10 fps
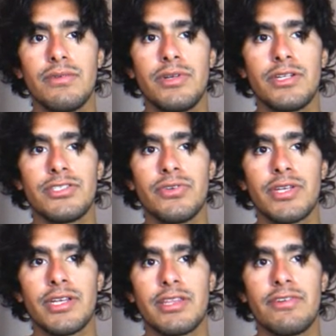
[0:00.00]
We're
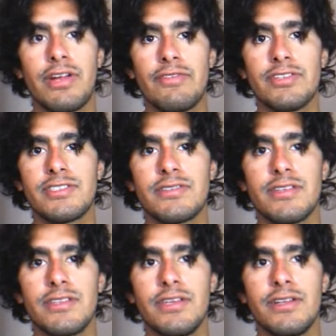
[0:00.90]
showing a derived
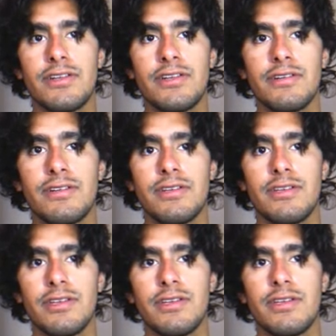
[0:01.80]
state here,
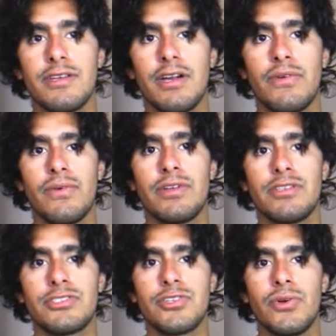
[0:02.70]
and we're
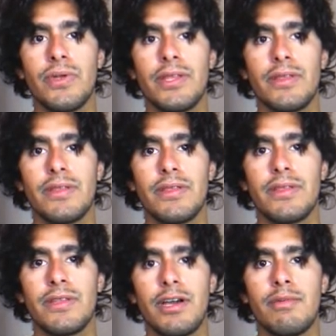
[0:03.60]
showing
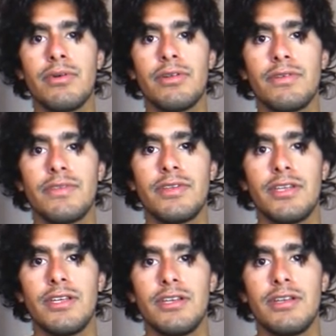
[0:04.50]
a button
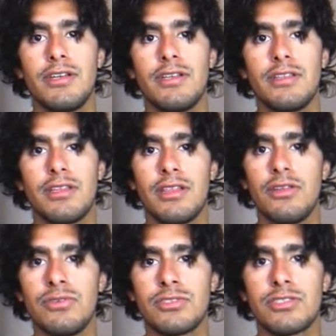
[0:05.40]
that
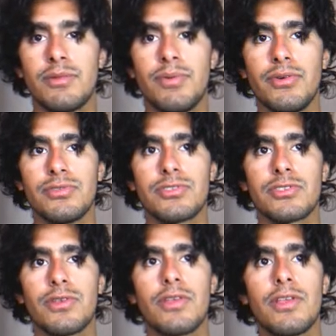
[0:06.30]
loads the post.